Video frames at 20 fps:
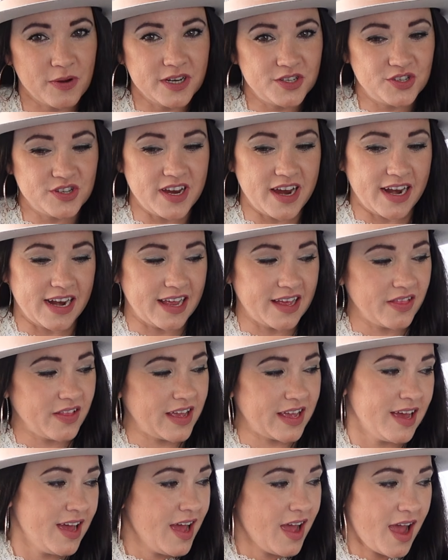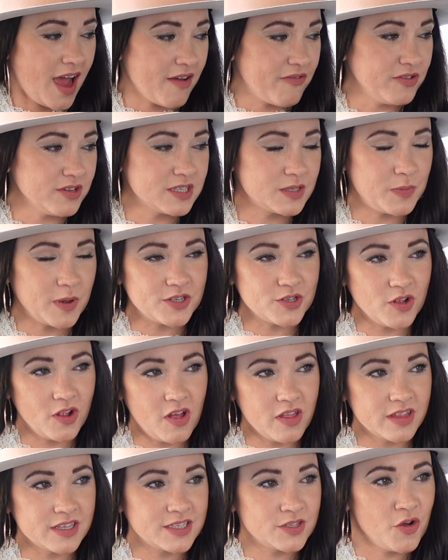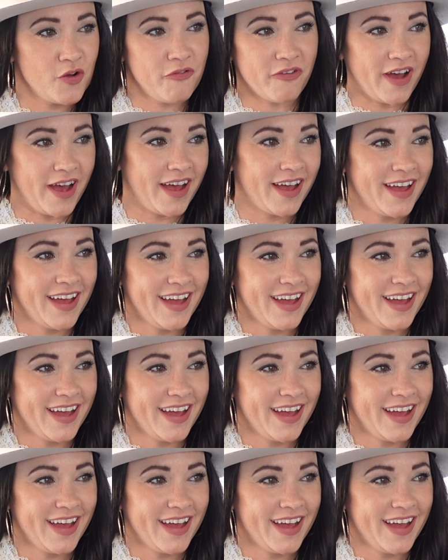I appreciate it. I feel special on the sofa.